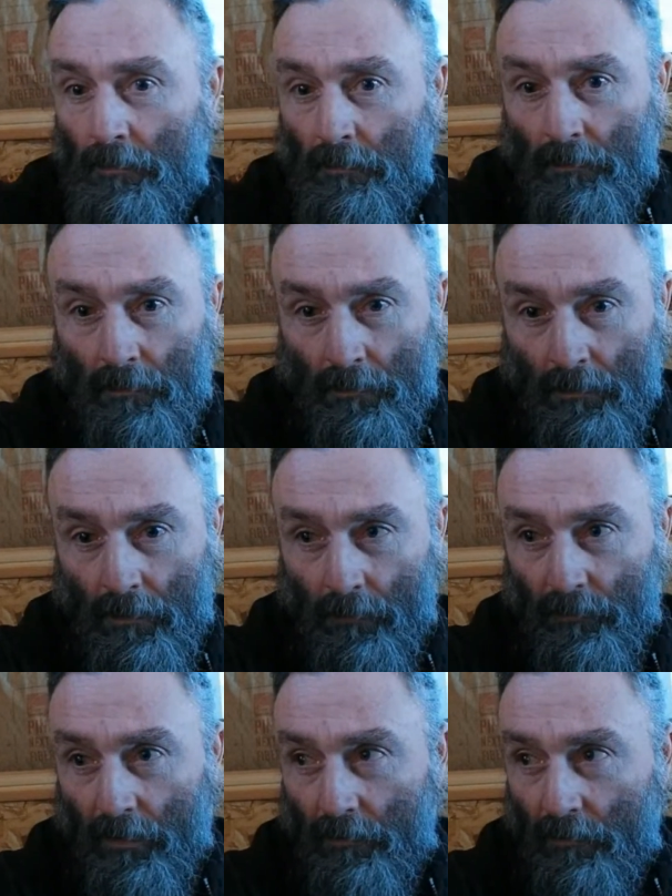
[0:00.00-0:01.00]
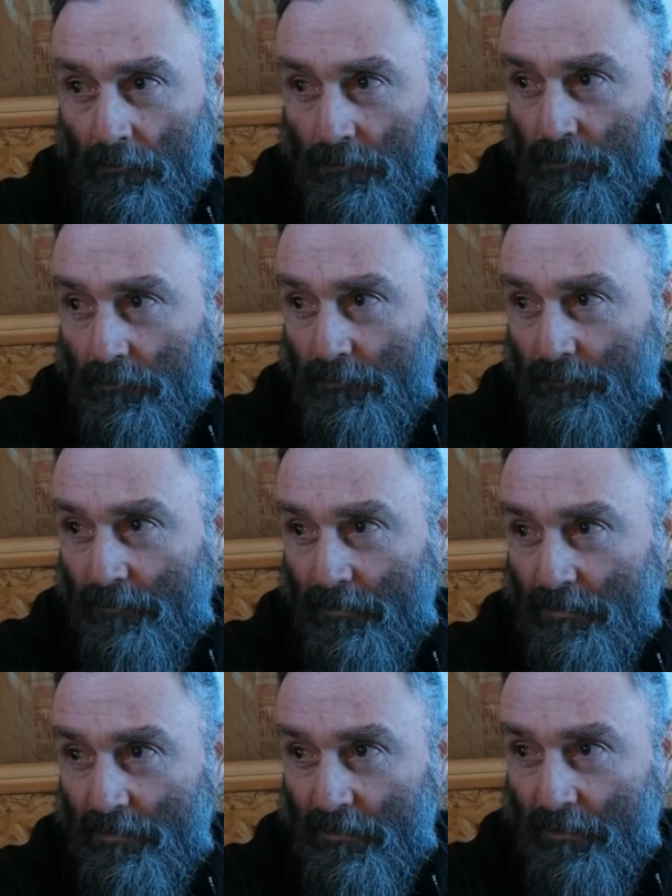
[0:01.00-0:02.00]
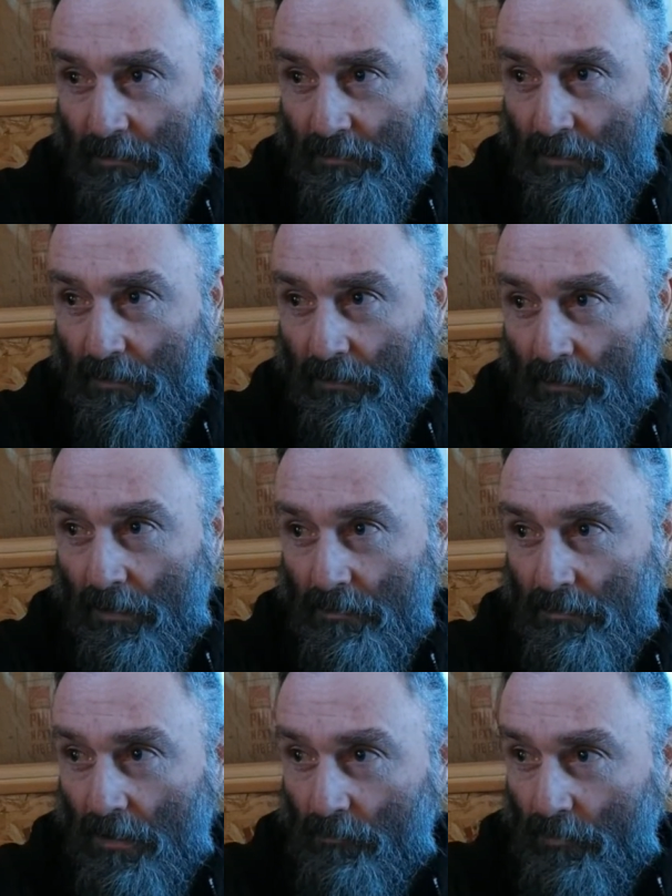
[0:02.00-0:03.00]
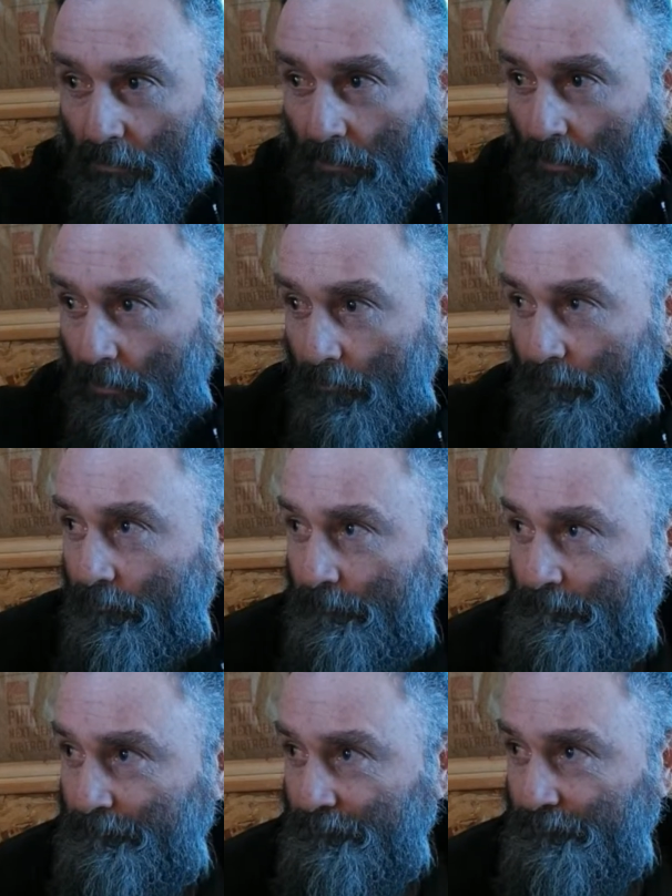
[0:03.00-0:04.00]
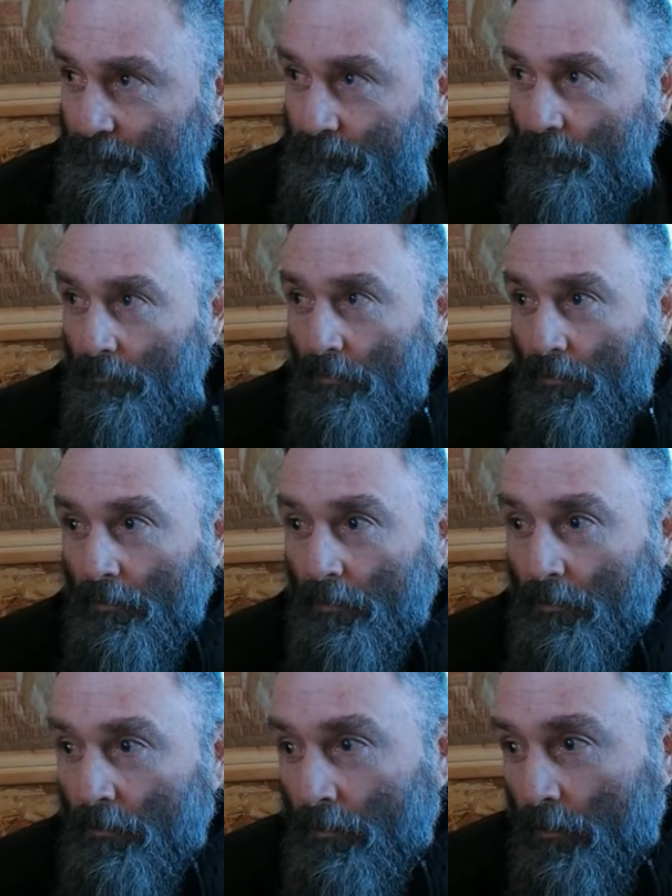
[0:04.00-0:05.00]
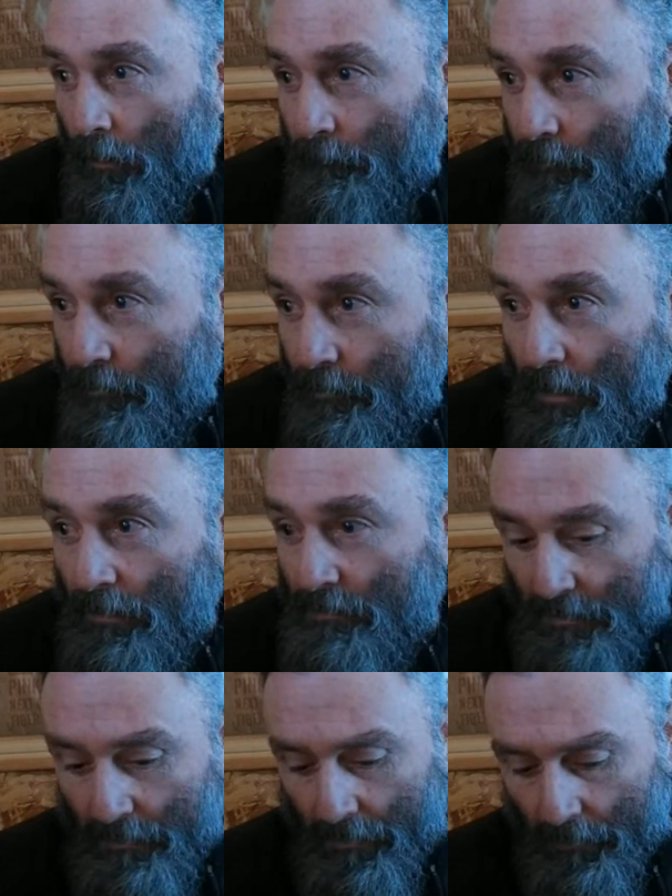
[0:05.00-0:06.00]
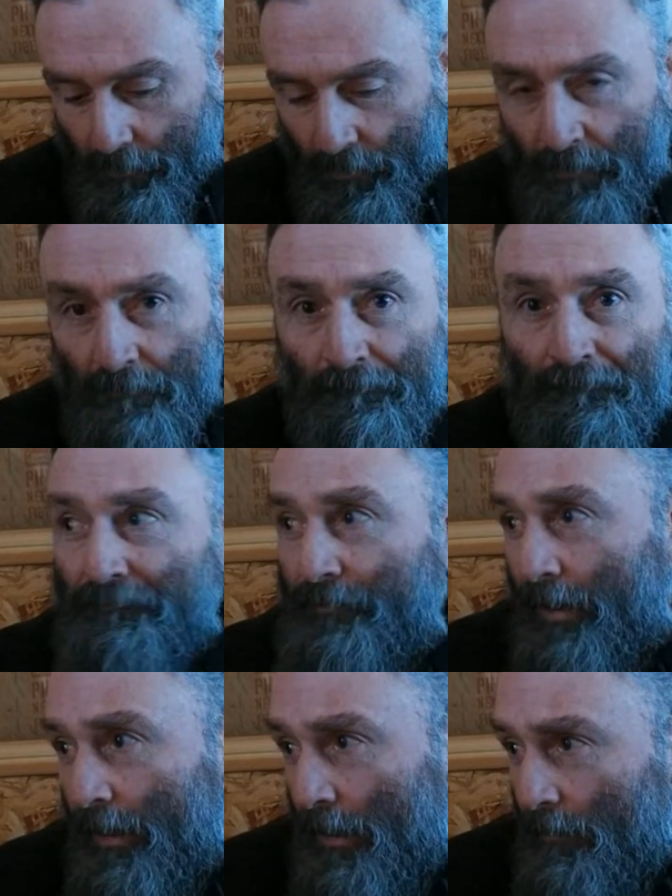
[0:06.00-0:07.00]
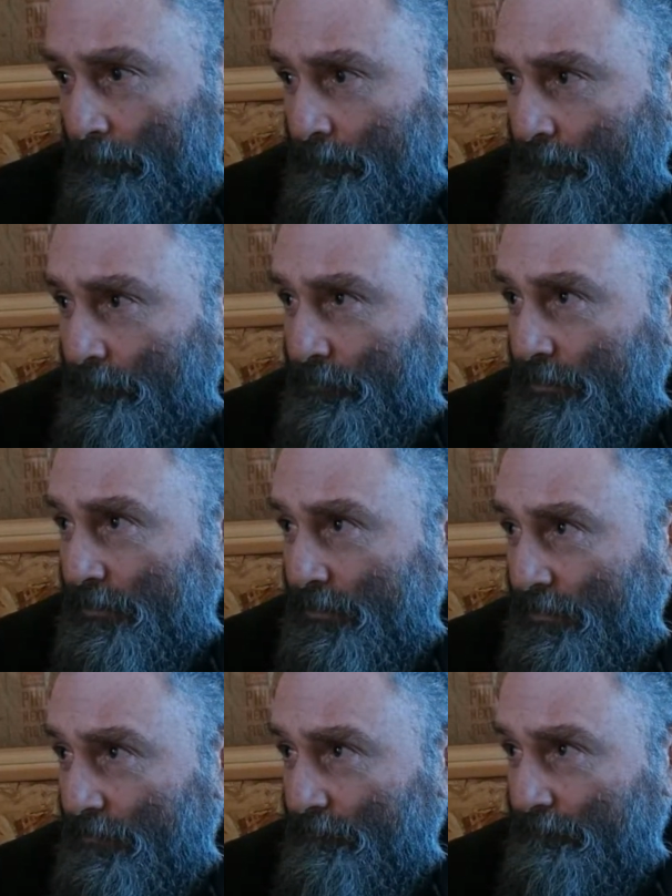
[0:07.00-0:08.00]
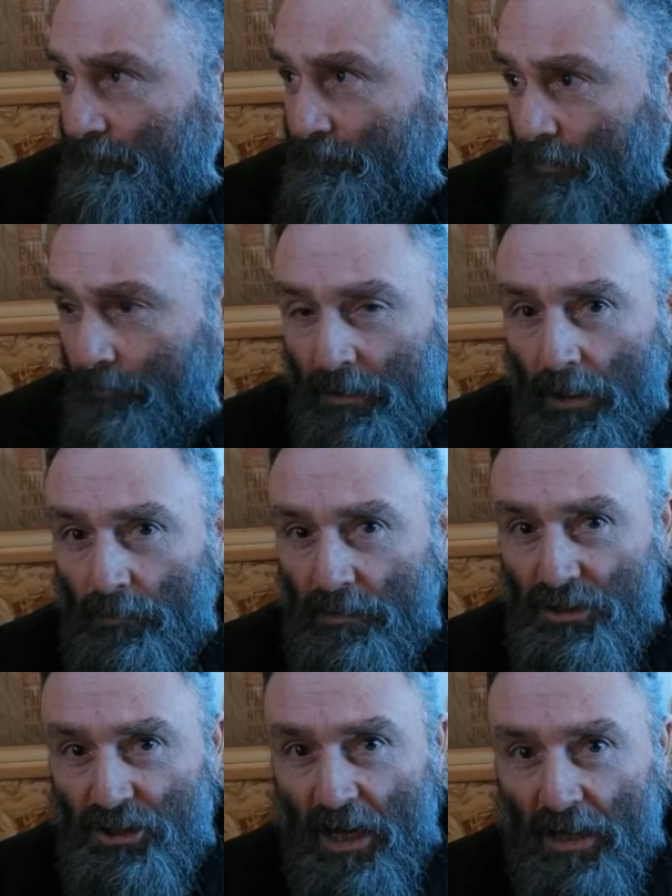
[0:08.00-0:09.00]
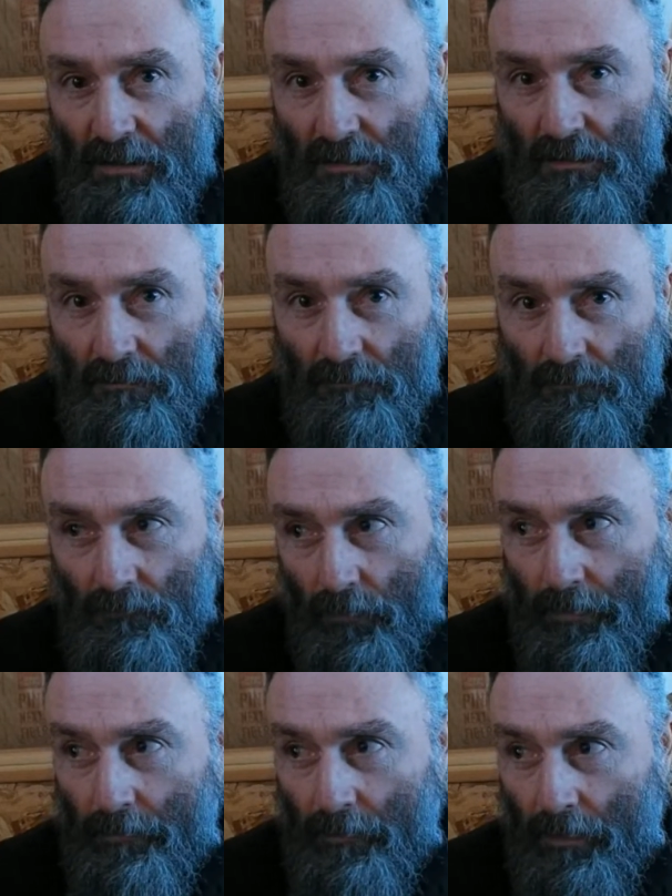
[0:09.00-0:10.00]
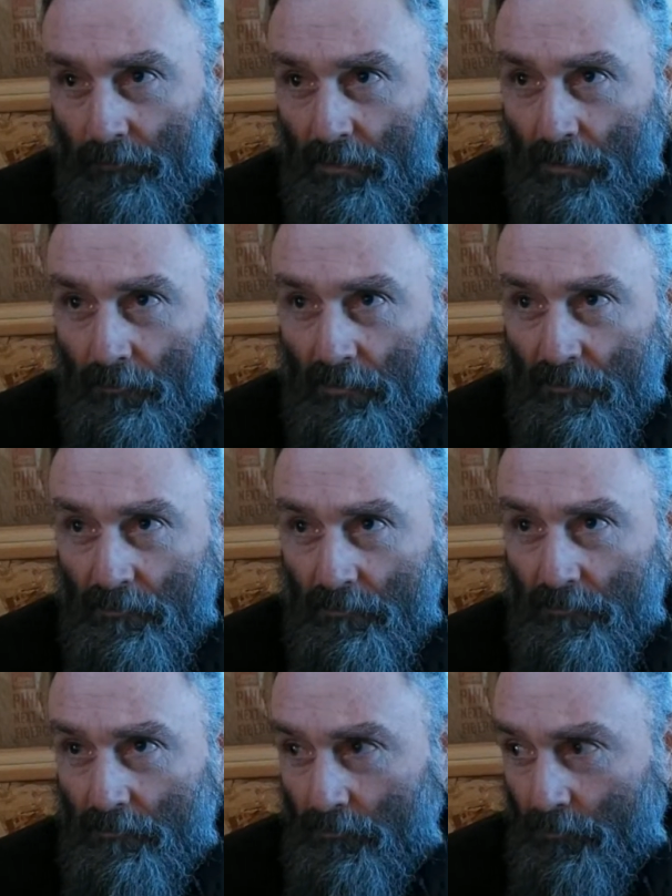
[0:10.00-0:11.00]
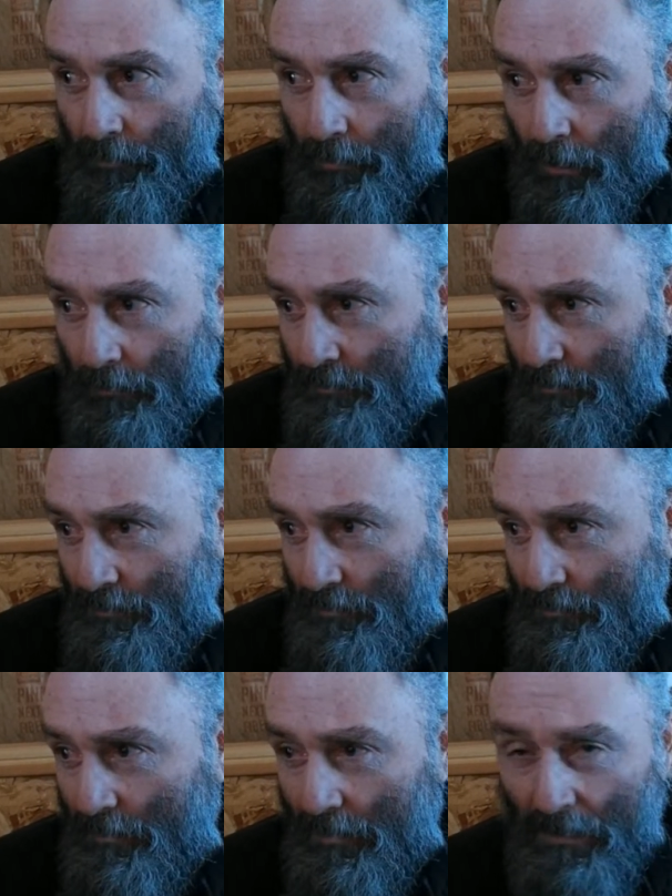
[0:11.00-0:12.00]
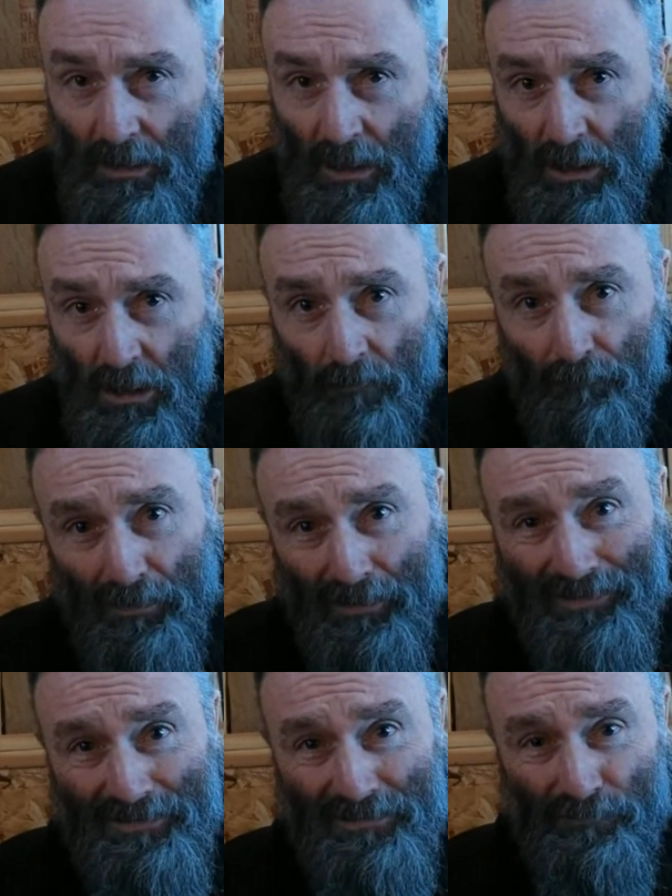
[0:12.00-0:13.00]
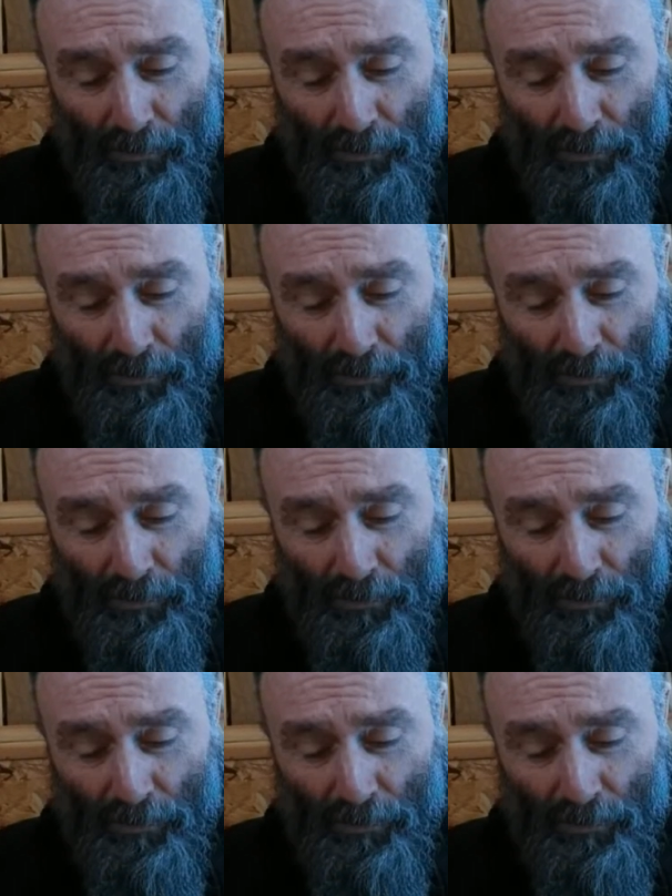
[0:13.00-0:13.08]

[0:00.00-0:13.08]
He's back there waiting at the gate, wondering why I've left him in there. He's a hound, so you know, he tends to get a whiff of something and he's gone for, well, literally hours, and I don't want that right now.